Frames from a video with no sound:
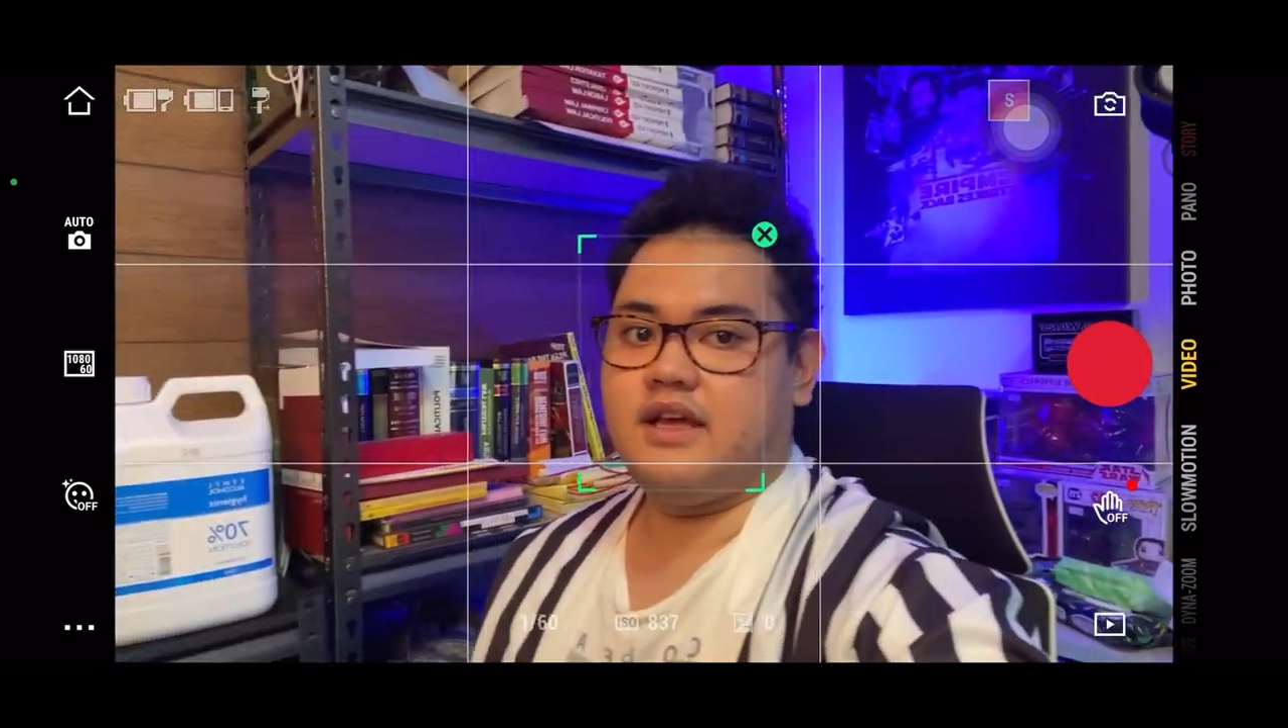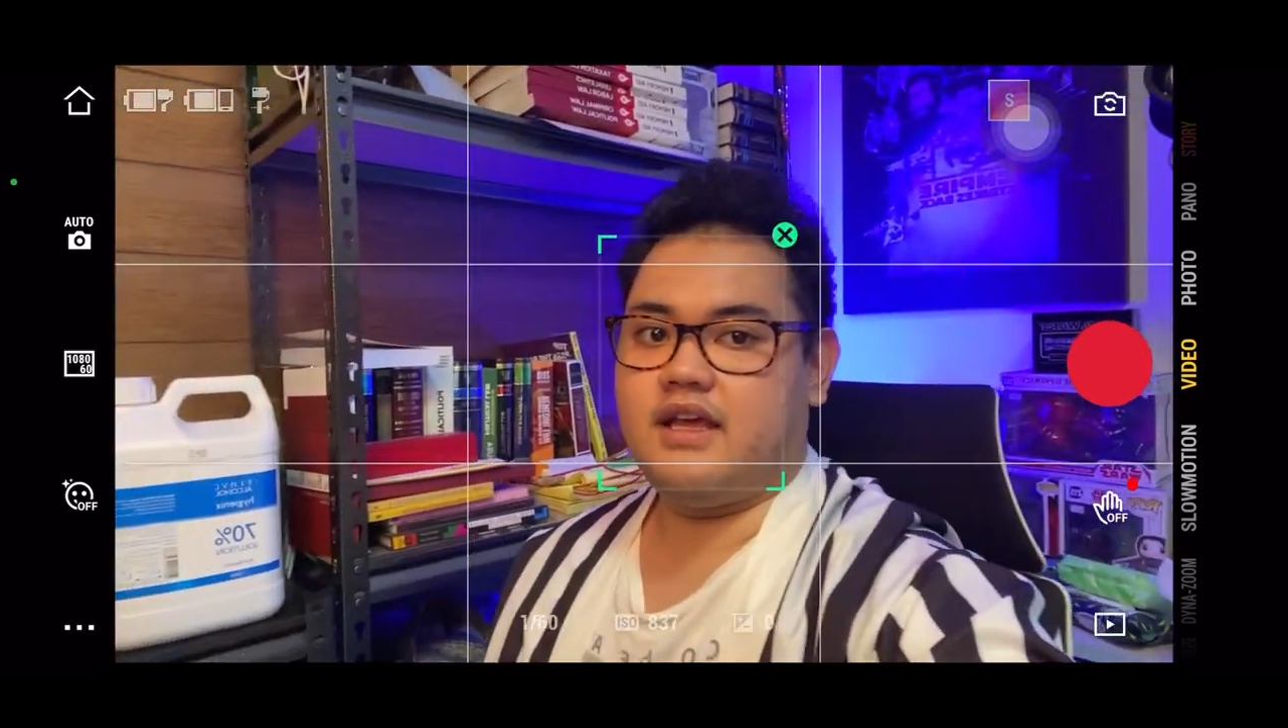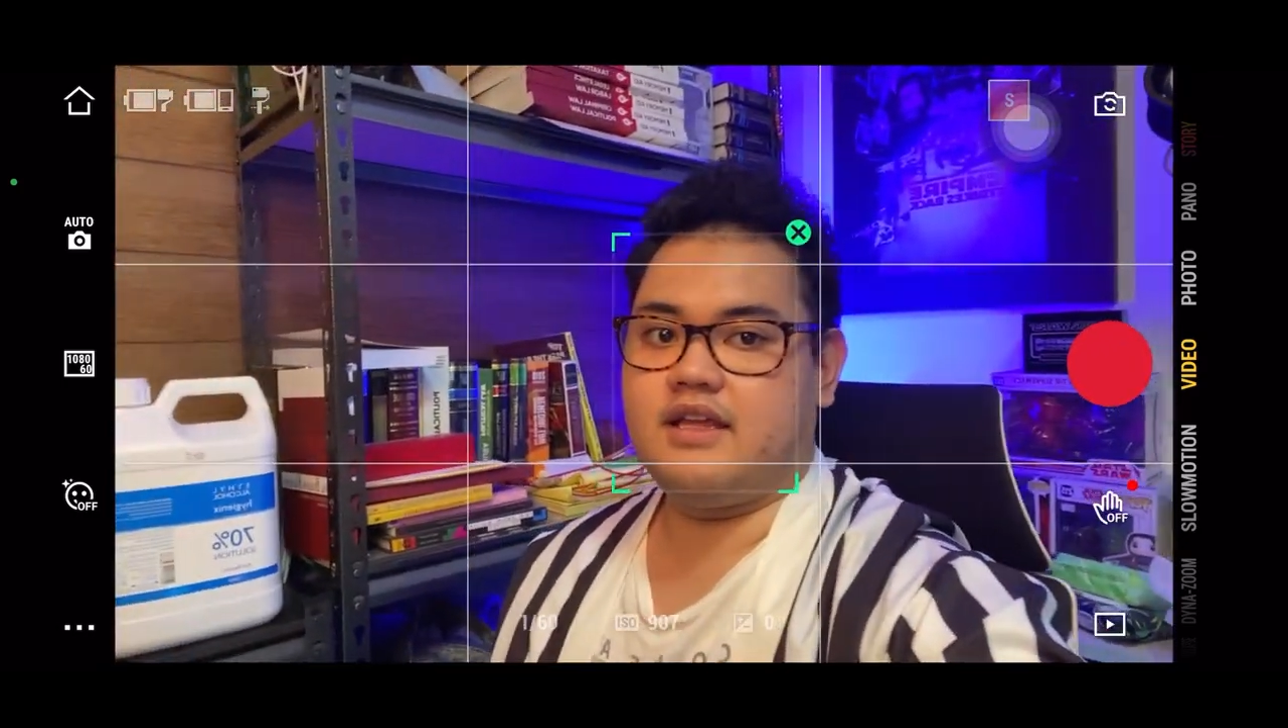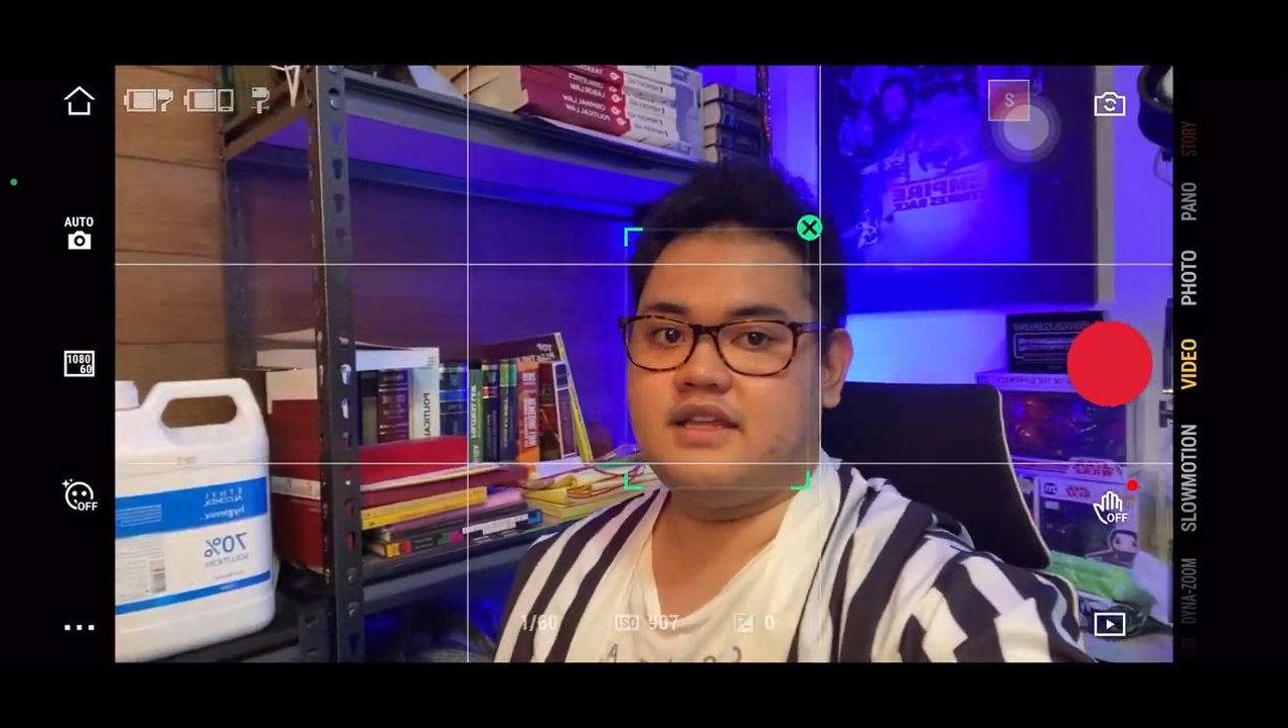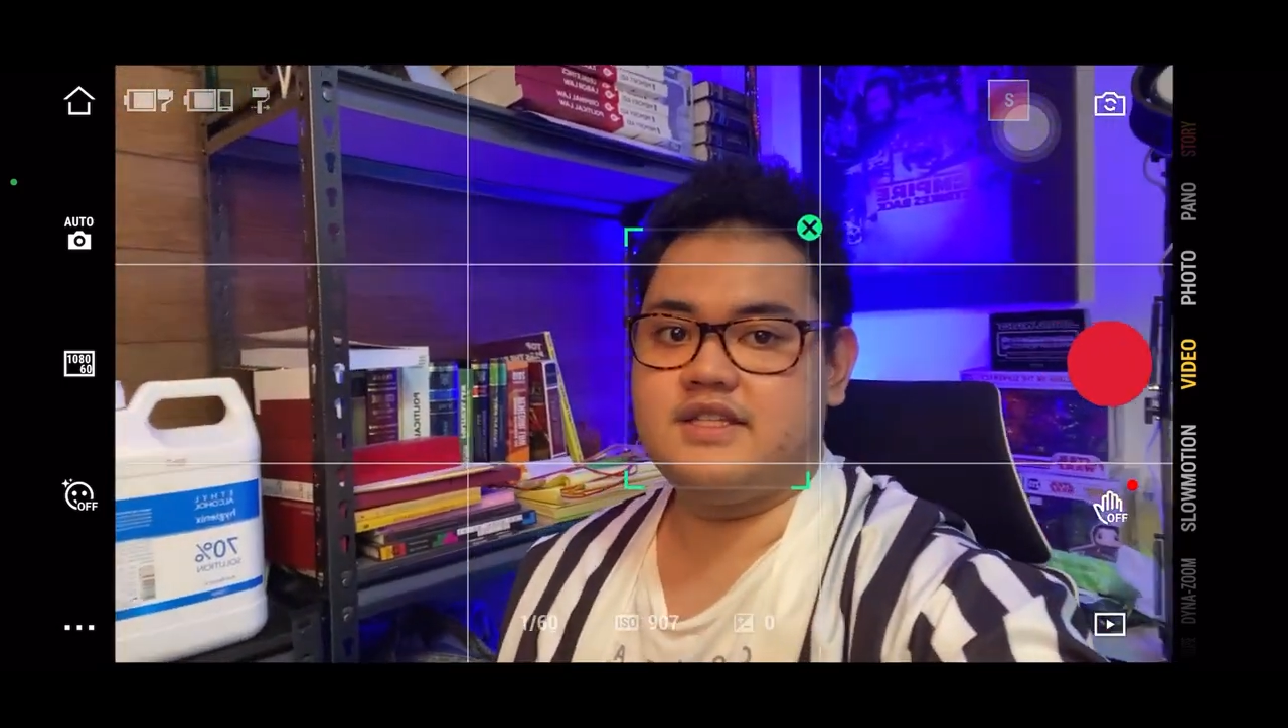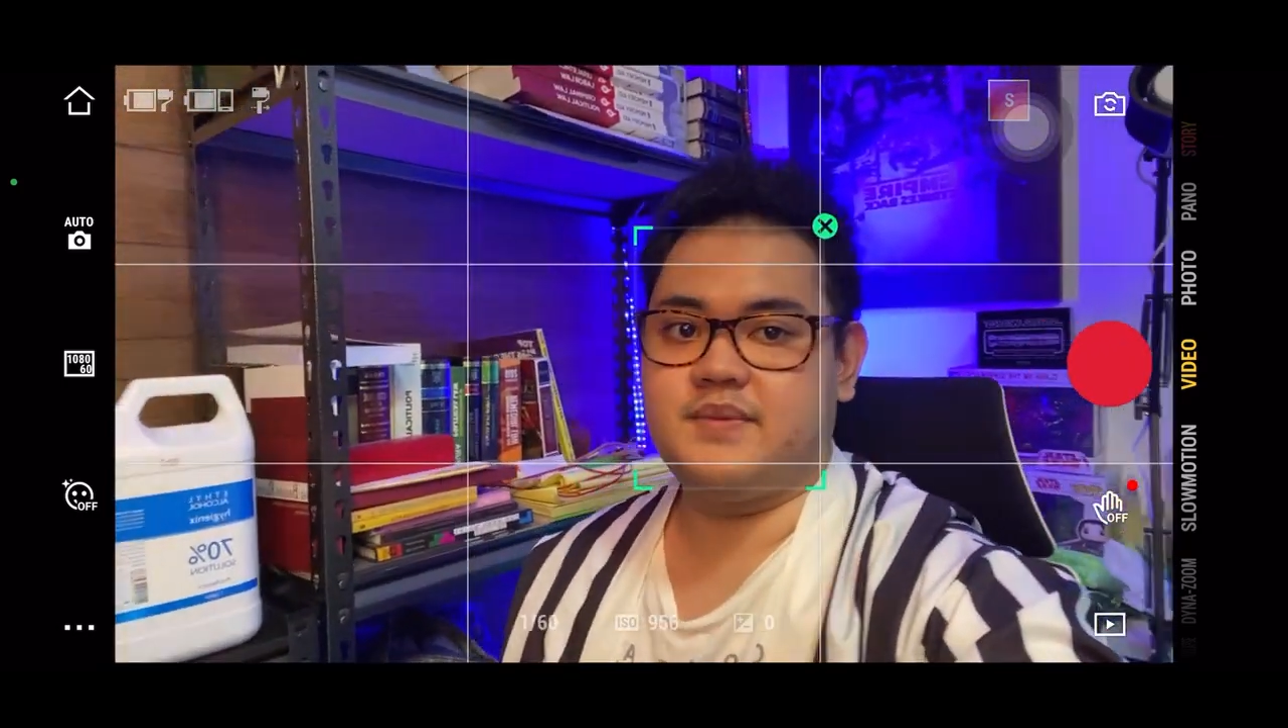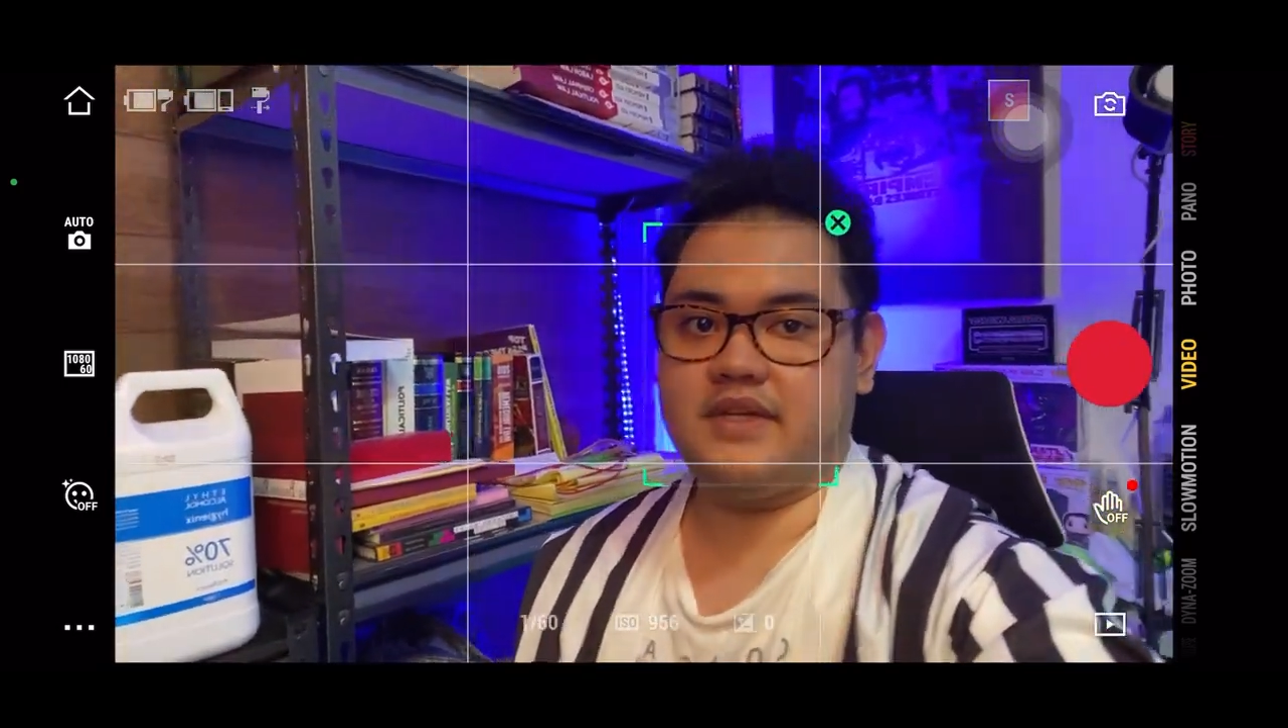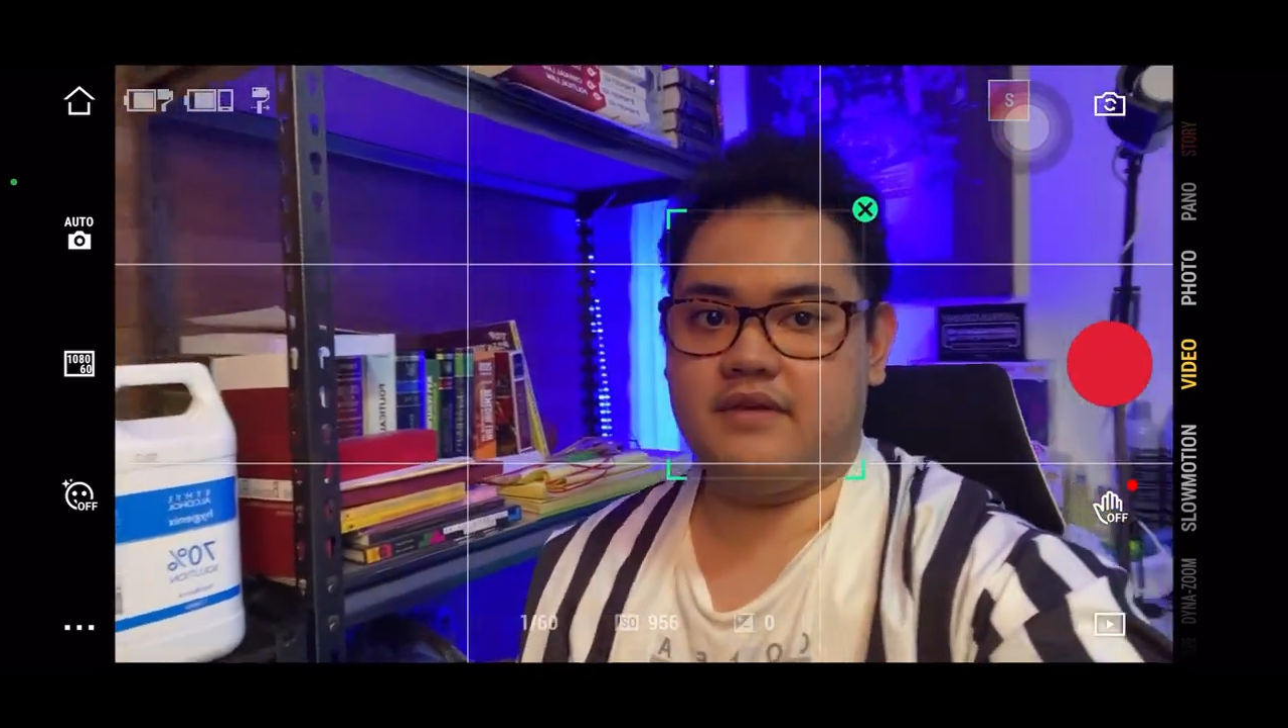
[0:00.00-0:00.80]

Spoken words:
And it's pretty